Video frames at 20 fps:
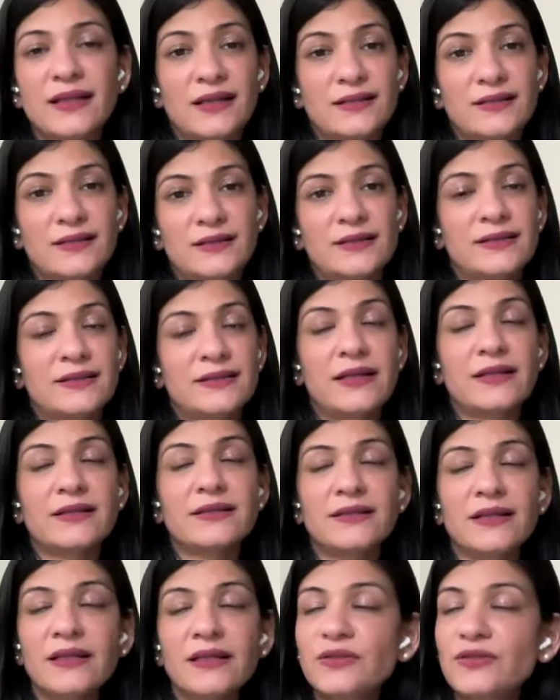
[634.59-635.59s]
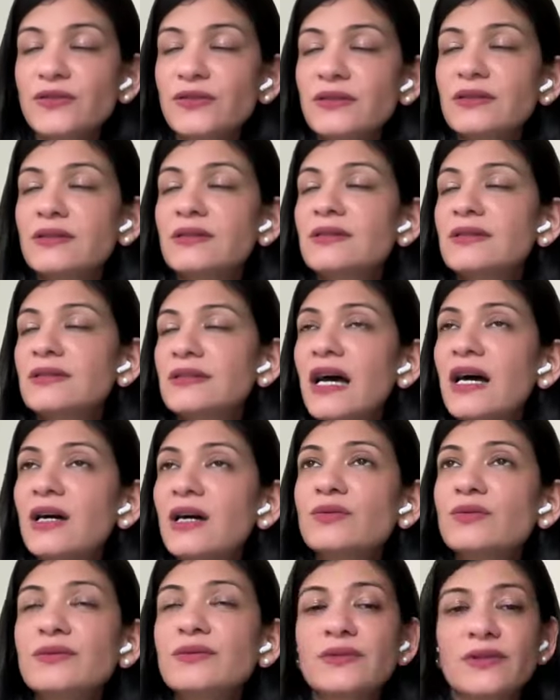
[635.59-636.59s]
There are still sensations,
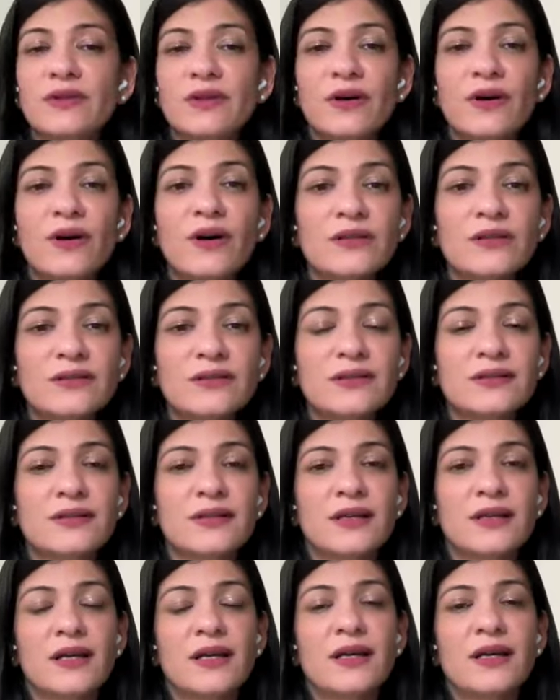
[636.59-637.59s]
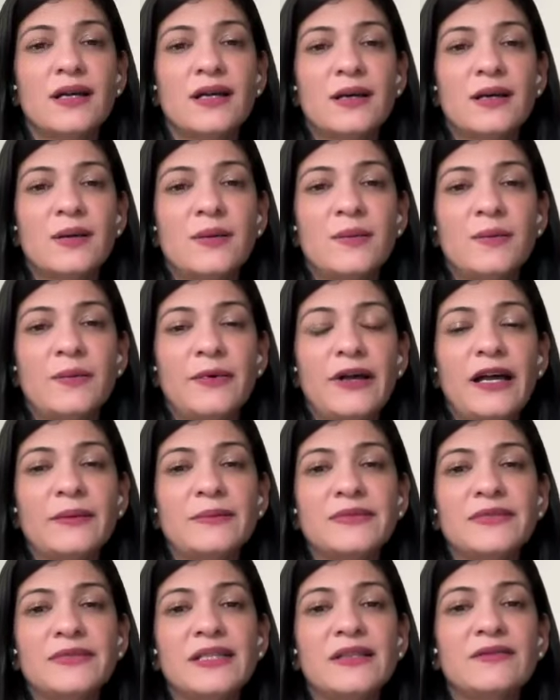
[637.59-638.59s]
sounds, thoughts,
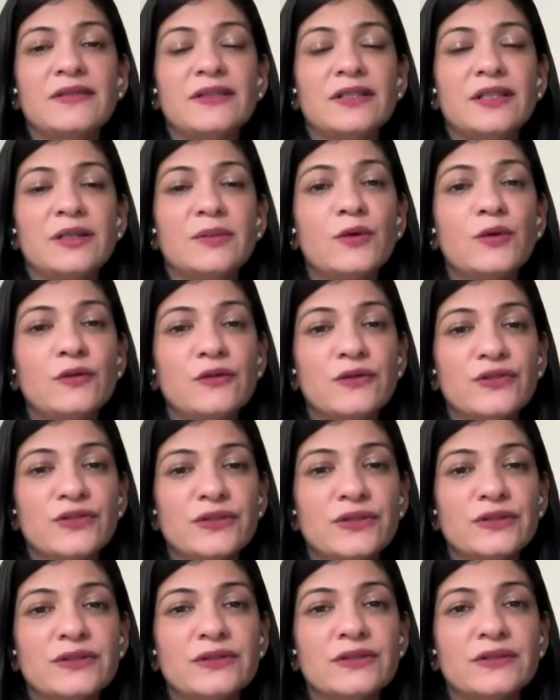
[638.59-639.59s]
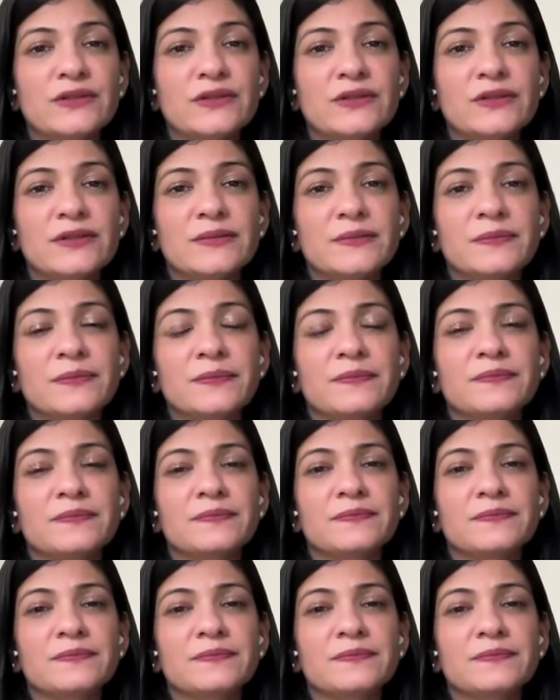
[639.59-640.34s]
perhaps even emotions.